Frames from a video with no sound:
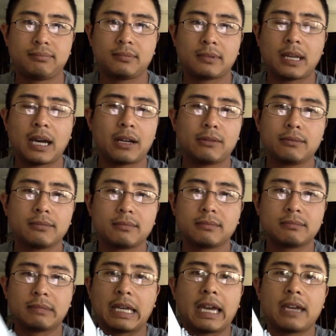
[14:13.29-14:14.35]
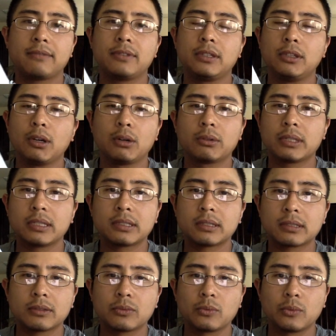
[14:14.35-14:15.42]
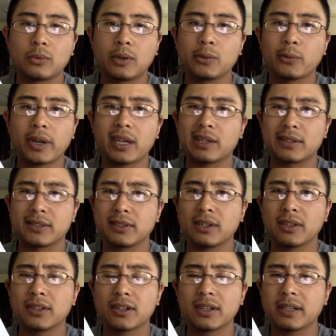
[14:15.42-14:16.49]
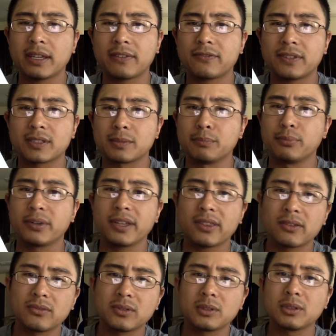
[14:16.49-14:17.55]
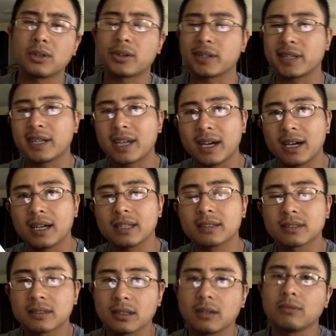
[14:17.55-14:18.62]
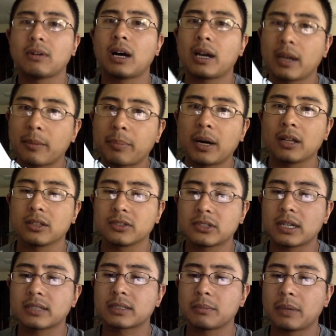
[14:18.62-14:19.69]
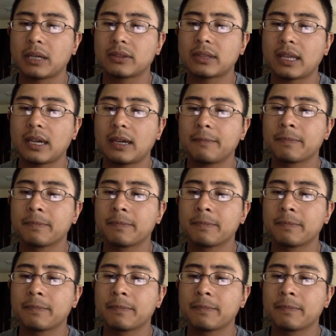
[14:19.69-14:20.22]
don't I haven't noticed one way or another if it's breathable or not. So I apologize about that.